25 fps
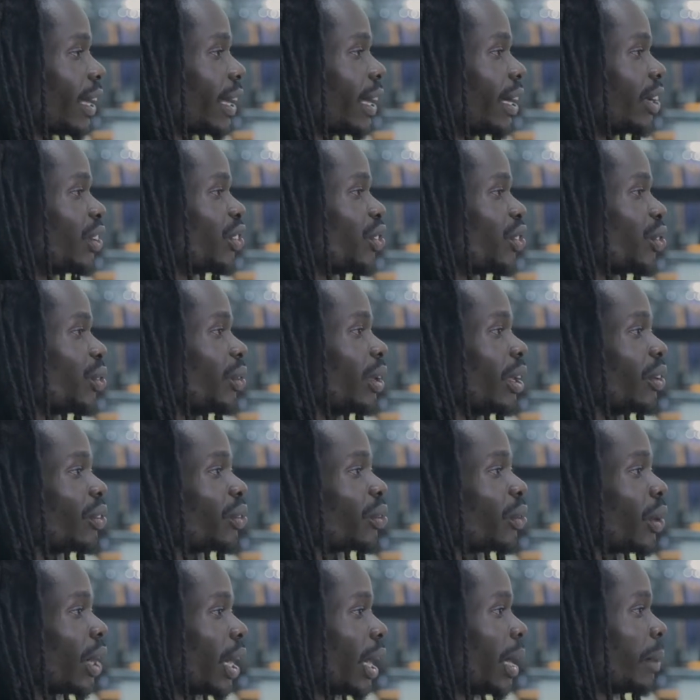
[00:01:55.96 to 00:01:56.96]
I get students
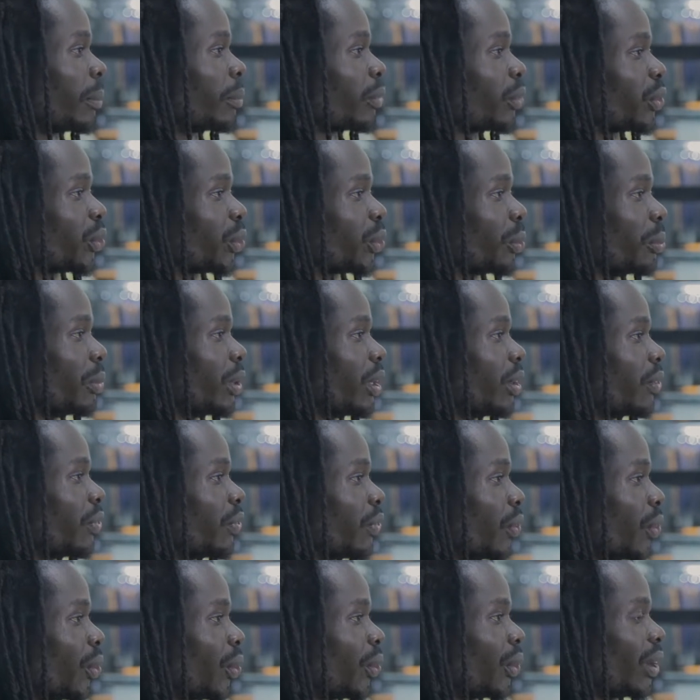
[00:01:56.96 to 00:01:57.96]
who come to me
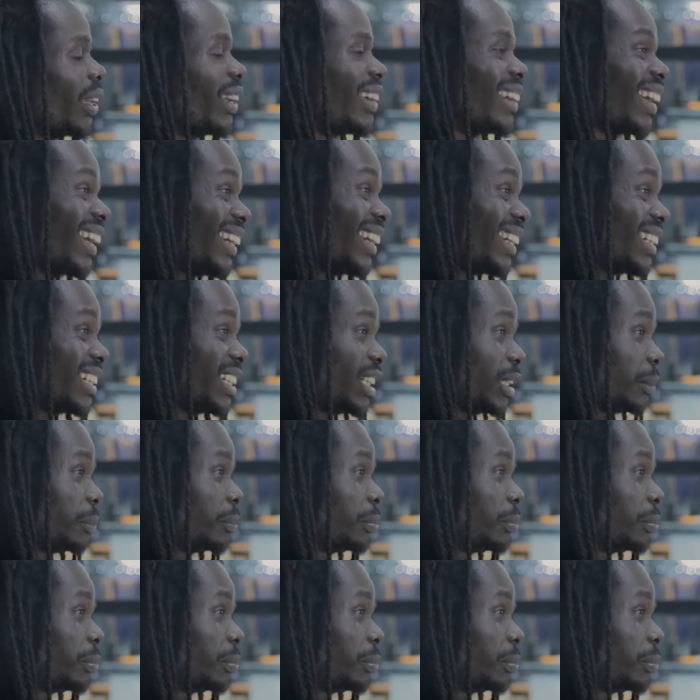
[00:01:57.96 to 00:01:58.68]
for internship.